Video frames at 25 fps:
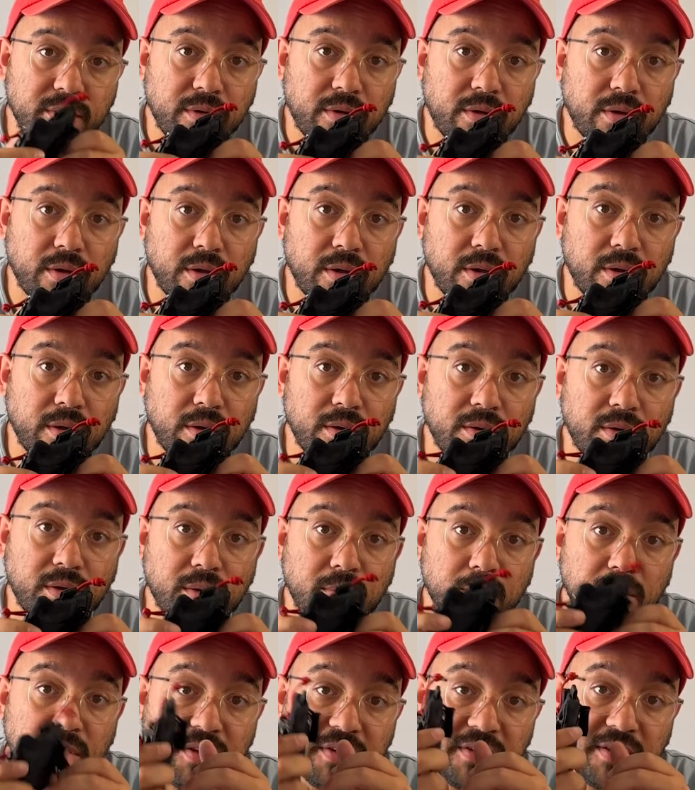The
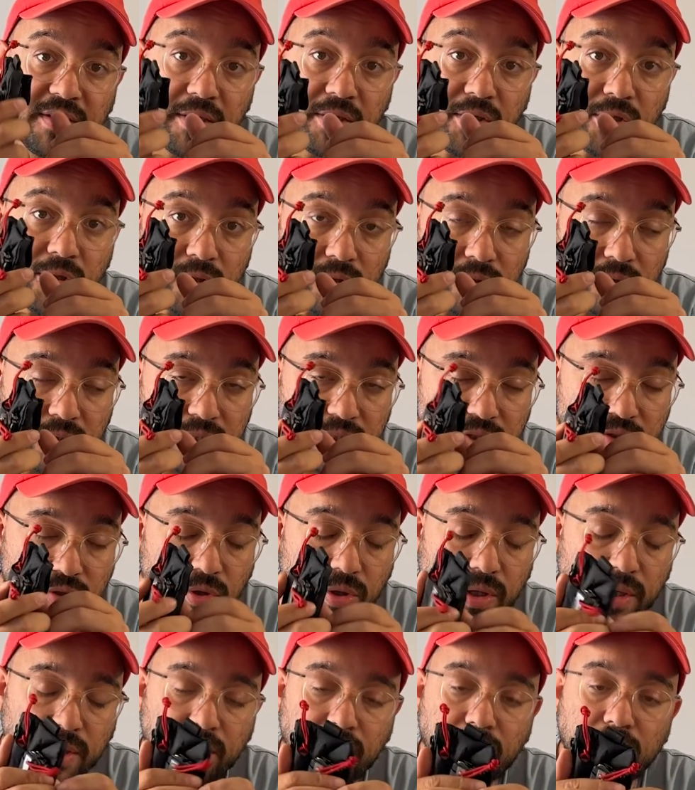material is
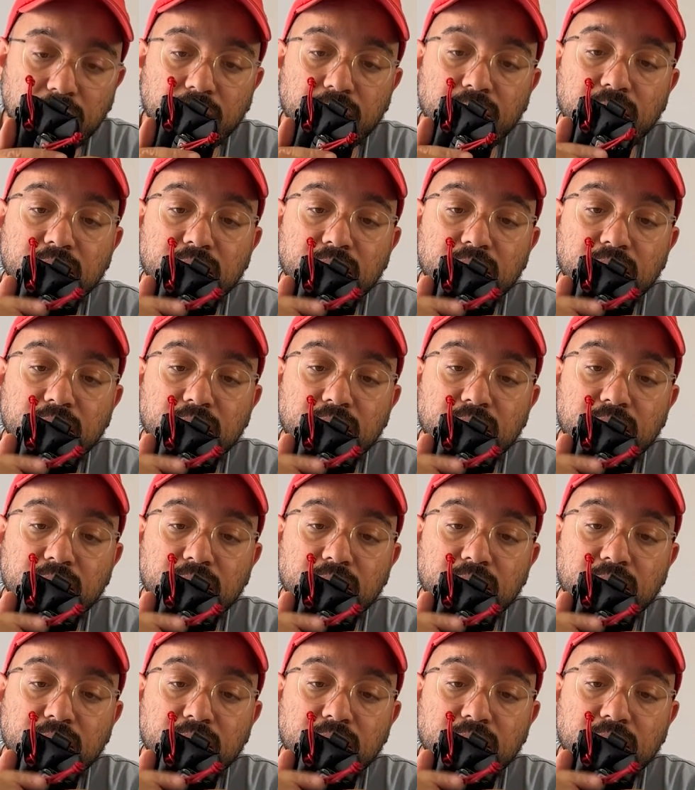great.